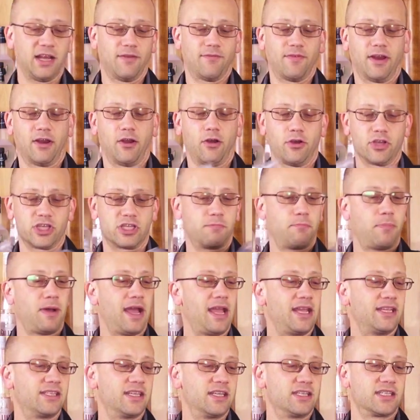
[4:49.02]
I've got all
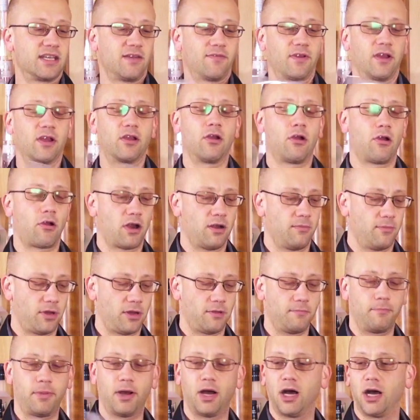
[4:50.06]
spices. I've got
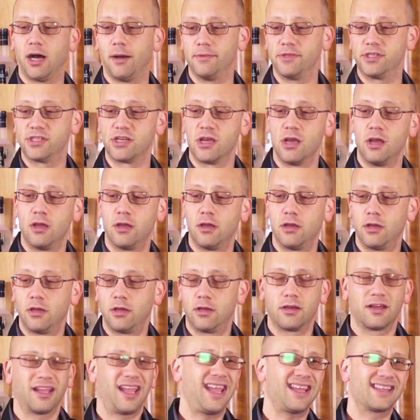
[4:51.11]
cardamom pods.
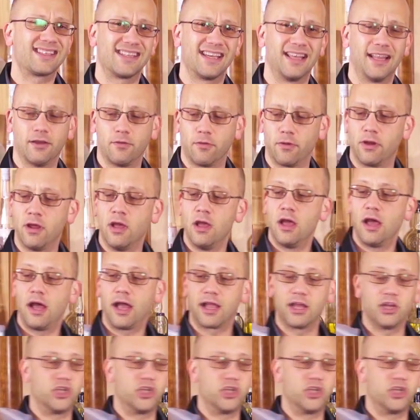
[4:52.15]
Can't say that word. I